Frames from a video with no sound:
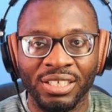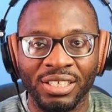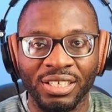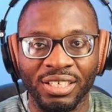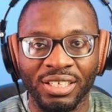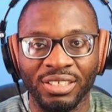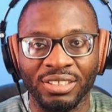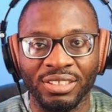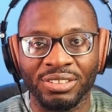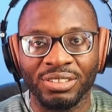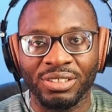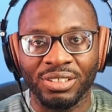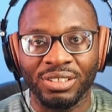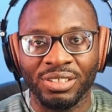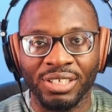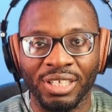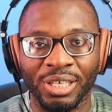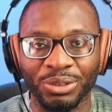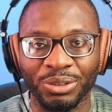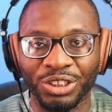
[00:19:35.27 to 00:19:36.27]
and
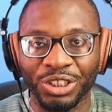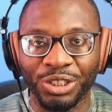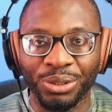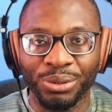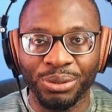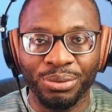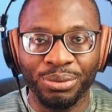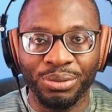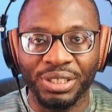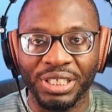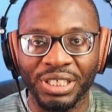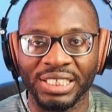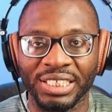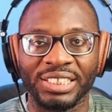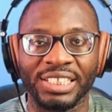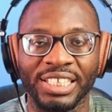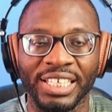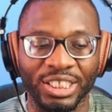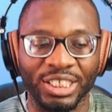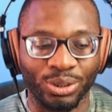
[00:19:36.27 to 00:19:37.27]
I'll see you in
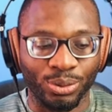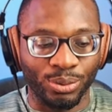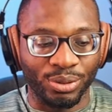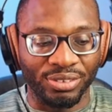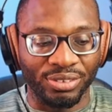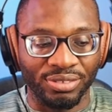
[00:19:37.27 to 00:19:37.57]
the next one.